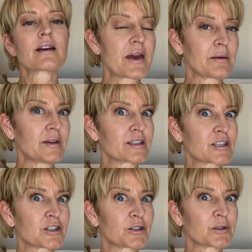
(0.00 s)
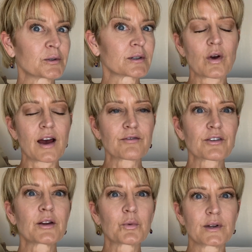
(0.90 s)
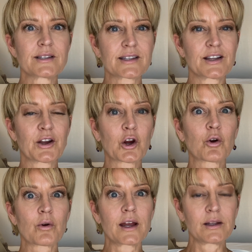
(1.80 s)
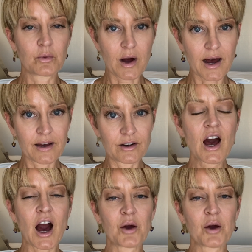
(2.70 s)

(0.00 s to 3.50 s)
Maybe 2. Every once in a great while,